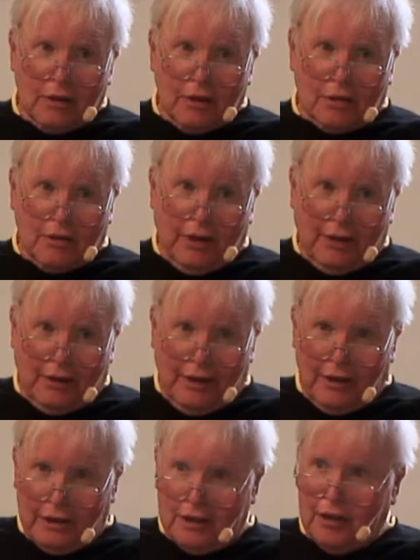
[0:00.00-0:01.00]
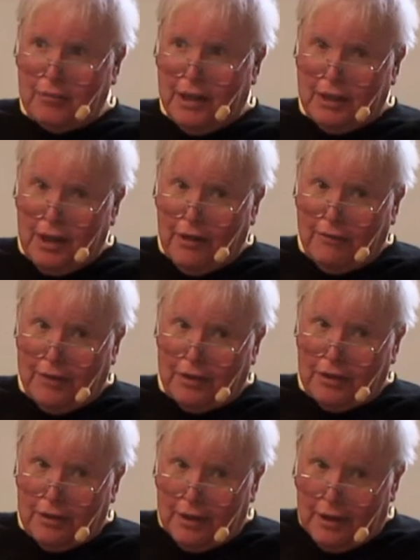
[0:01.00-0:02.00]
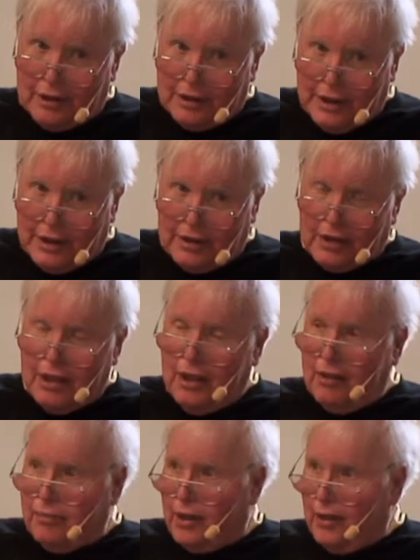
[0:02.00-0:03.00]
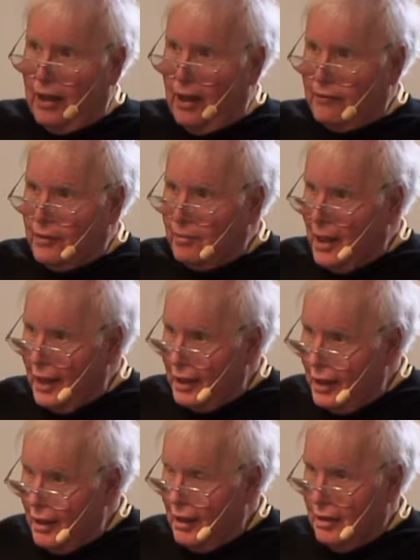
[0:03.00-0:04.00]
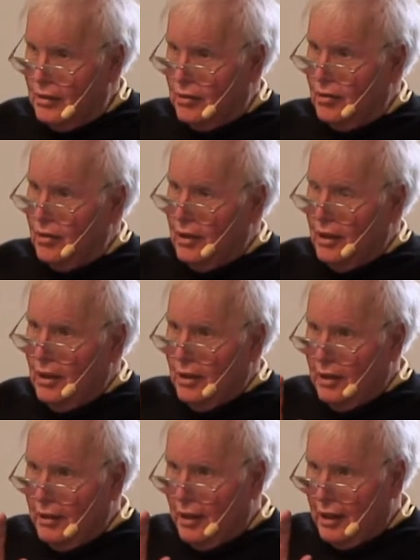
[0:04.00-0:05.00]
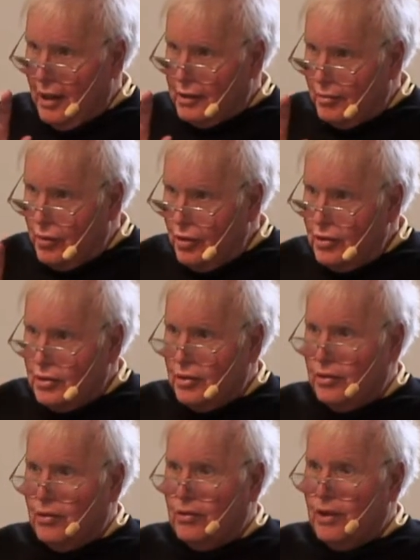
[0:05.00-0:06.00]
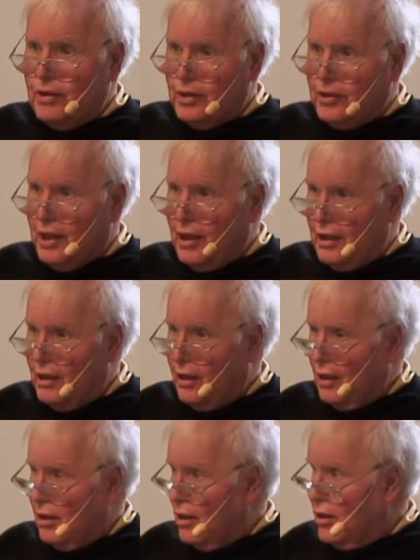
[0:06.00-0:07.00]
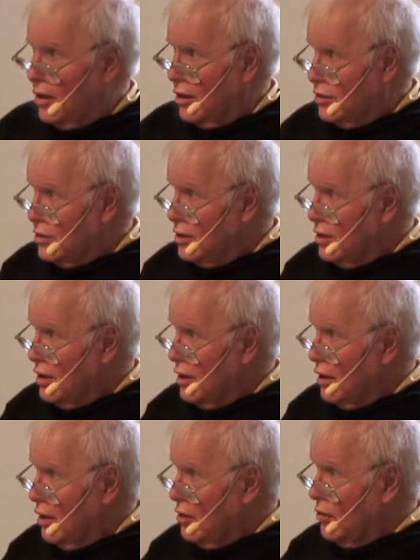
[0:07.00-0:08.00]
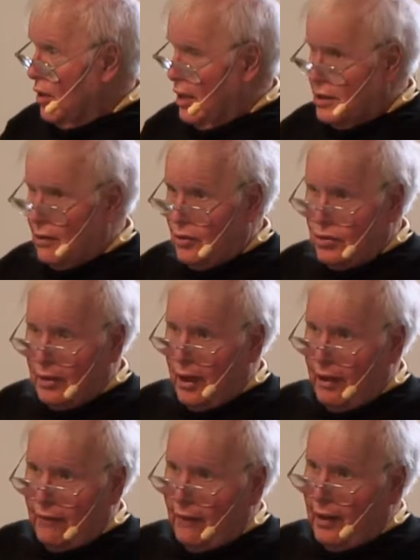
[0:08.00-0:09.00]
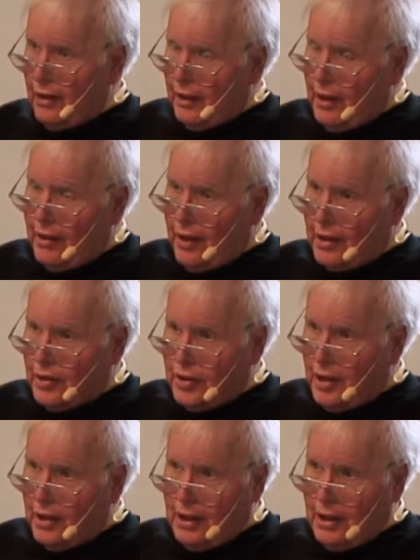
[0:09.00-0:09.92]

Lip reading: So they still be selfish in a sense, but they have to buy into the contribution to society at large. Otherwise, they won't have anything to sell